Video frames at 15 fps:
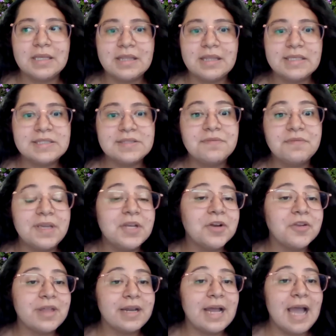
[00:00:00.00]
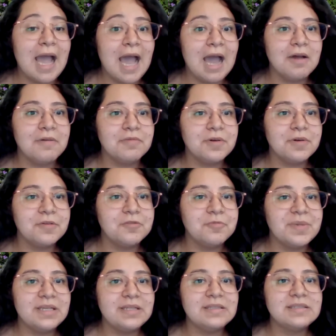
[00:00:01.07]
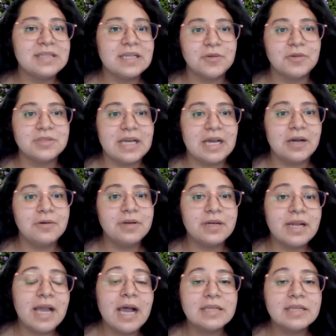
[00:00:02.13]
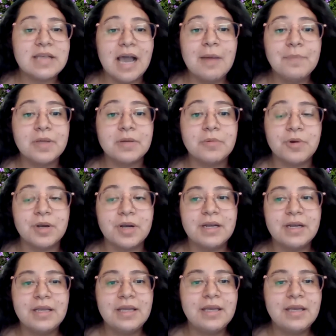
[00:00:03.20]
this fear that I have of being signaled out, and it has happened where